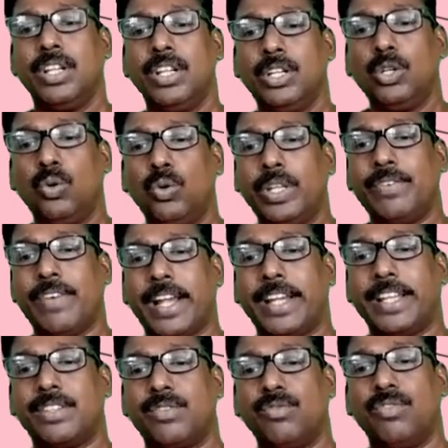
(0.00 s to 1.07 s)
Do
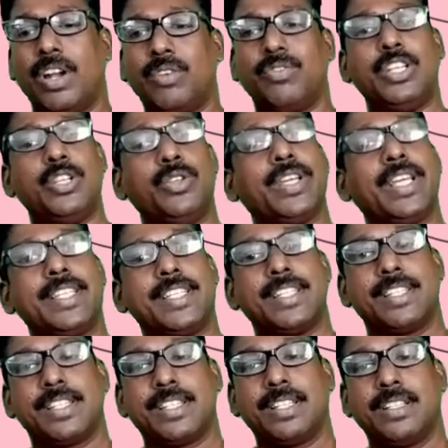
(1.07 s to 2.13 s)
divide it. What will you get
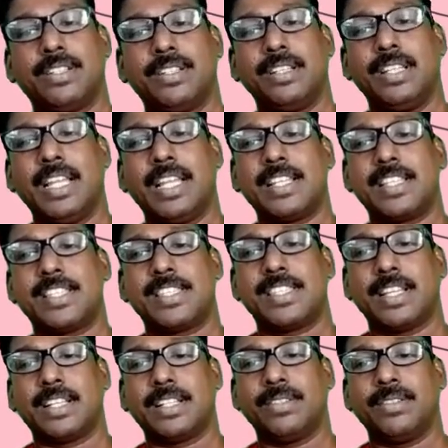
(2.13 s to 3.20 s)
it? Let us
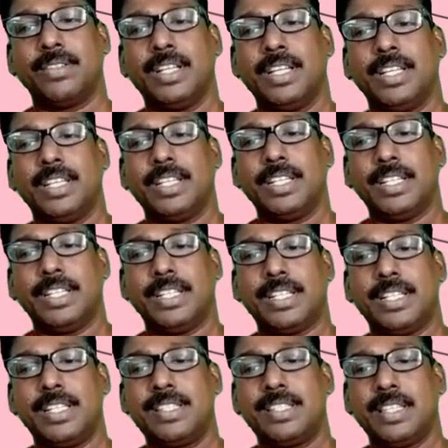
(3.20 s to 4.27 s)
take. It
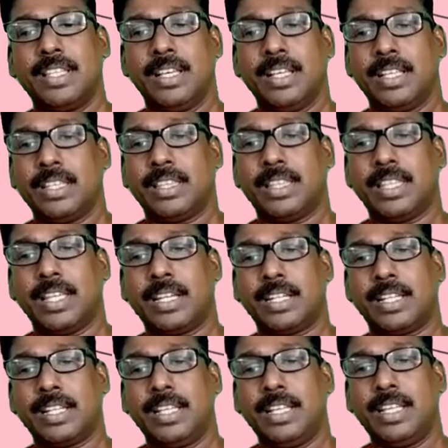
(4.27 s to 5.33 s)
is
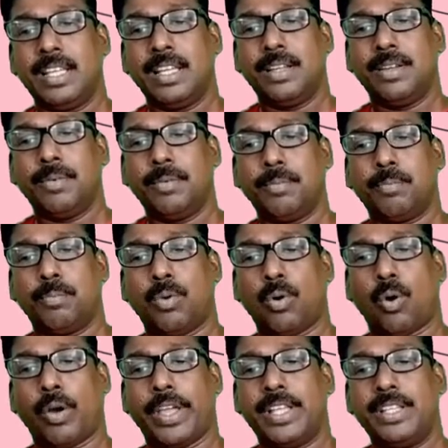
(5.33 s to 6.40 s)

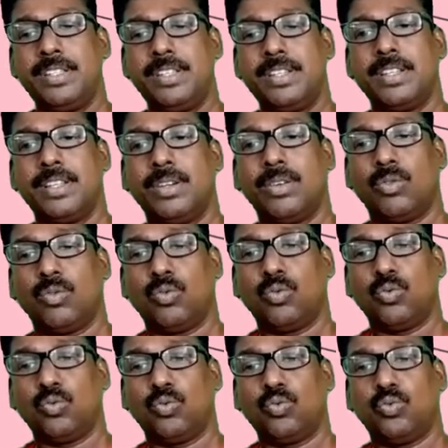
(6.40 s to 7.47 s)

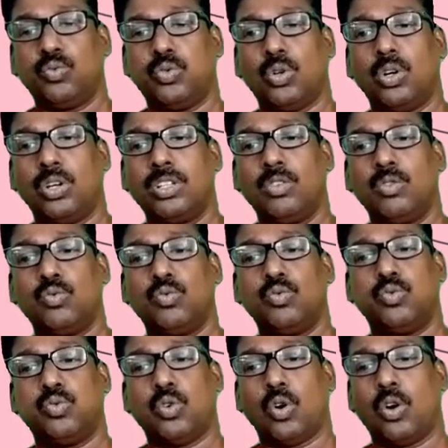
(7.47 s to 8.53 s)

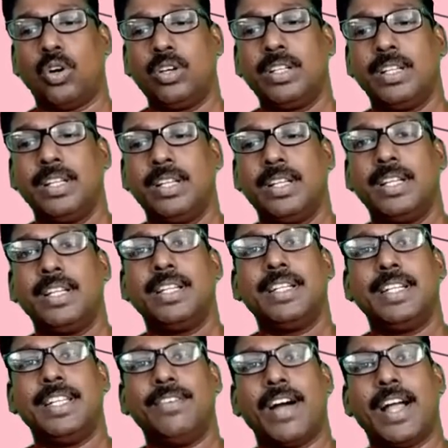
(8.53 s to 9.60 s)
30.44
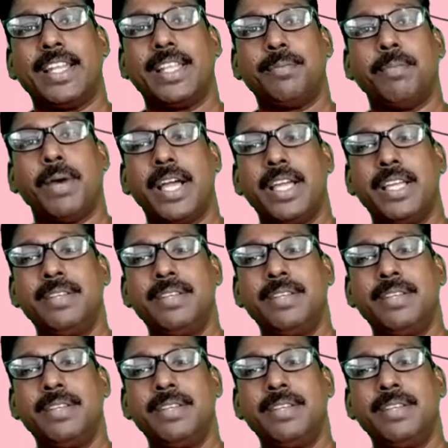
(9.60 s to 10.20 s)
divided by